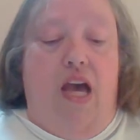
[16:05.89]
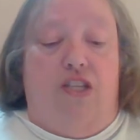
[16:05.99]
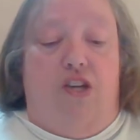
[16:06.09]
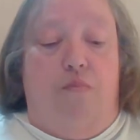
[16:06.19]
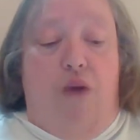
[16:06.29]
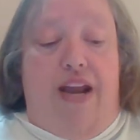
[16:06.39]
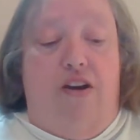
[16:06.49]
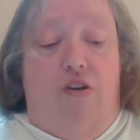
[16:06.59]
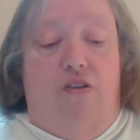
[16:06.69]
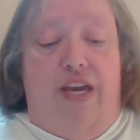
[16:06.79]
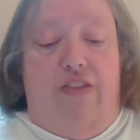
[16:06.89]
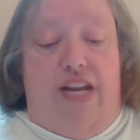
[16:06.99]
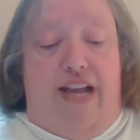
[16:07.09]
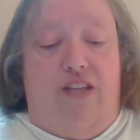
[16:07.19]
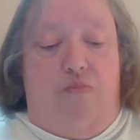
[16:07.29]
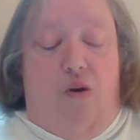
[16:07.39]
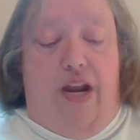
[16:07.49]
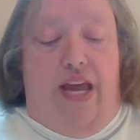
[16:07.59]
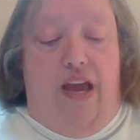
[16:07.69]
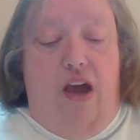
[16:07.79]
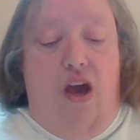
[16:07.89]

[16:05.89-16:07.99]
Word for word: So bright and early the next morning,